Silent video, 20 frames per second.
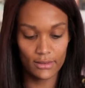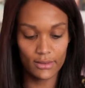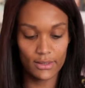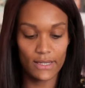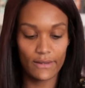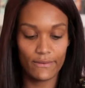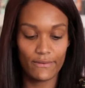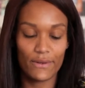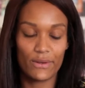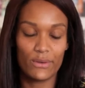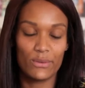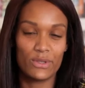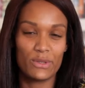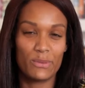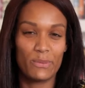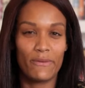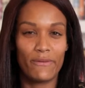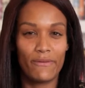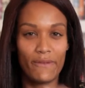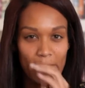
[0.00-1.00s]
difficult to
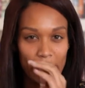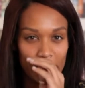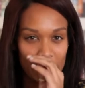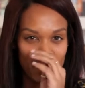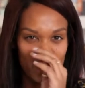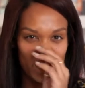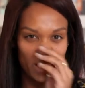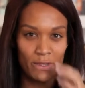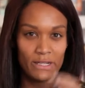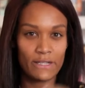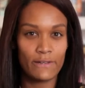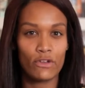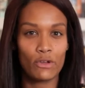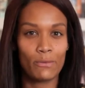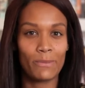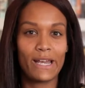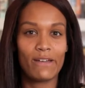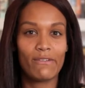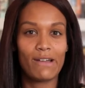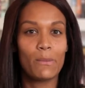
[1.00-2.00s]
perfect, but I suppose if
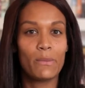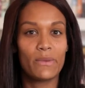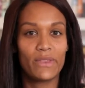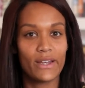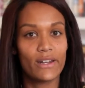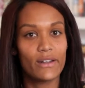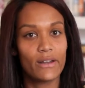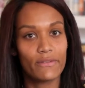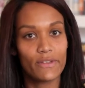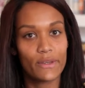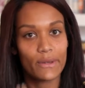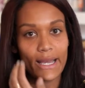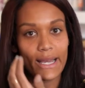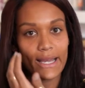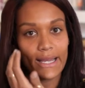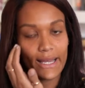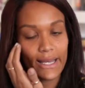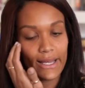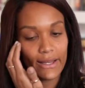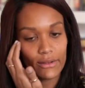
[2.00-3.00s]
you play around with it enough you
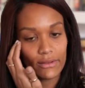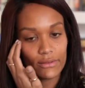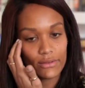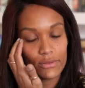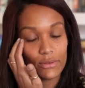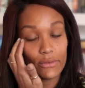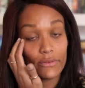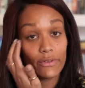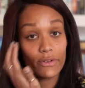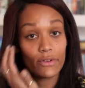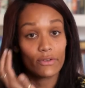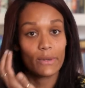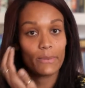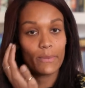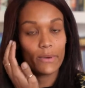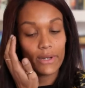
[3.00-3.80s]
can get a sort of grip